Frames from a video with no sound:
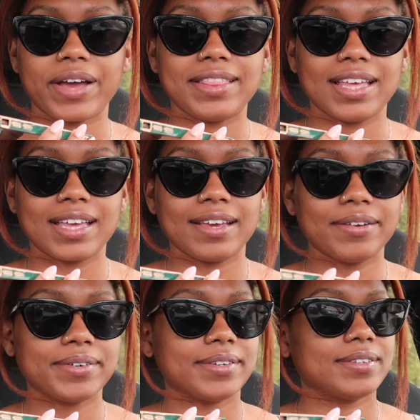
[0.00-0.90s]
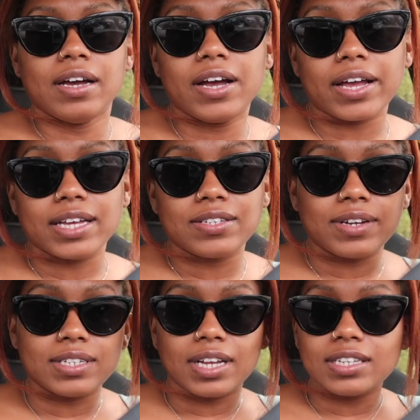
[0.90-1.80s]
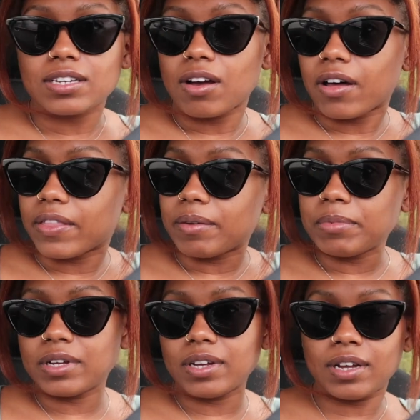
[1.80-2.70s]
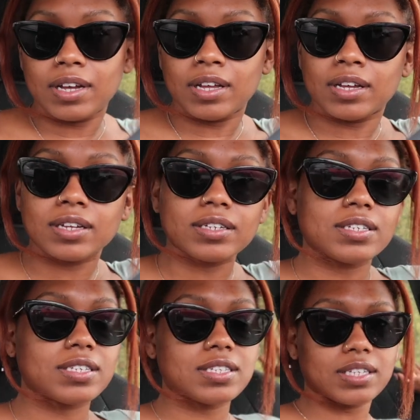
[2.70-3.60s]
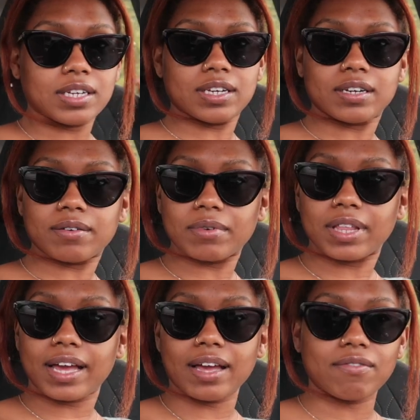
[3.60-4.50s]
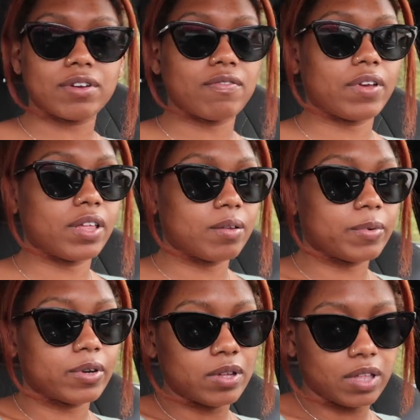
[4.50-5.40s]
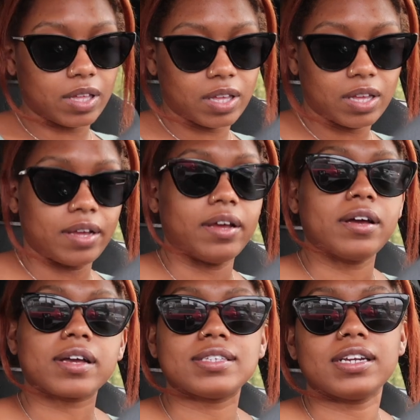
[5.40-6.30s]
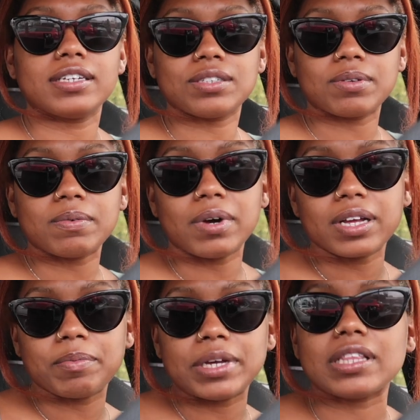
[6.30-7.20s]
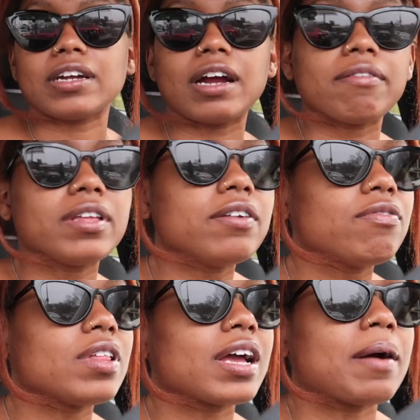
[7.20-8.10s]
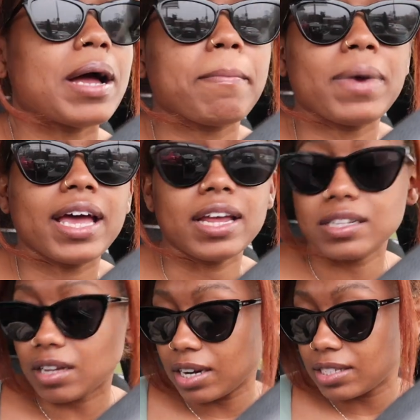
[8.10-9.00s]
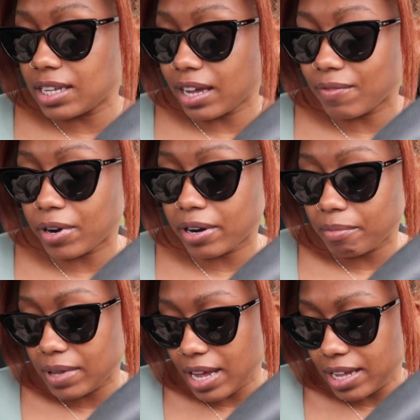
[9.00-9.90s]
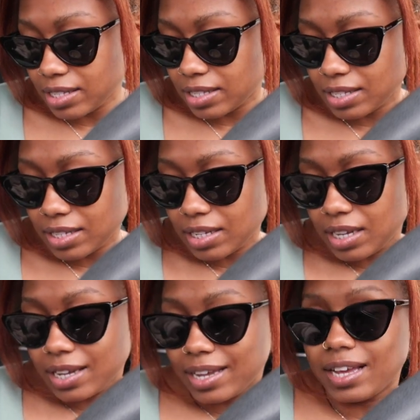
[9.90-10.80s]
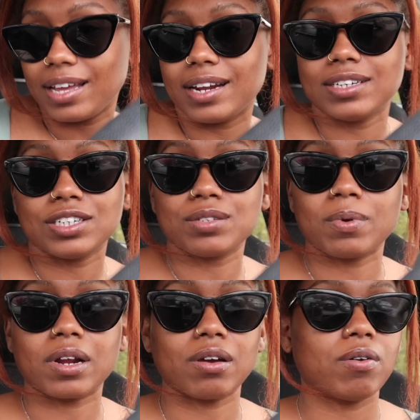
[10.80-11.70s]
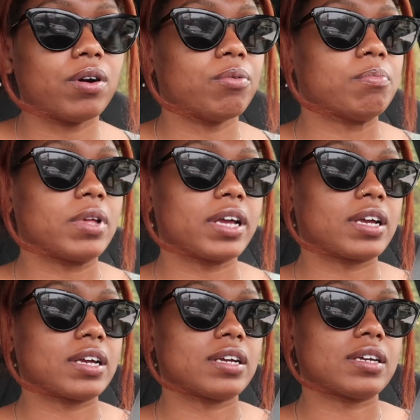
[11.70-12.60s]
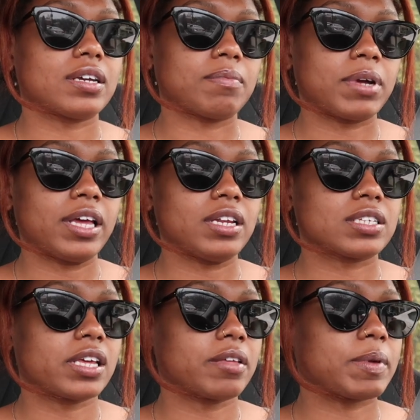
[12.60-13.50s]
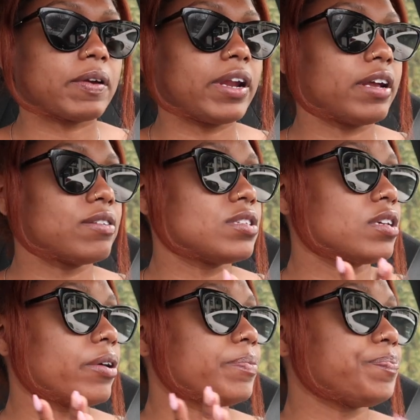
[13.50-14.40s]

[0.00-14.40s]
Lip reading: Okay, thank you. Okay, so I decided to call them to see what they have available. Because I didn't just want to walk up in there. I really don't feel like... my head is honestly kind of hurting me, guys. And I just want to go home, like... my head is killing me right now, so.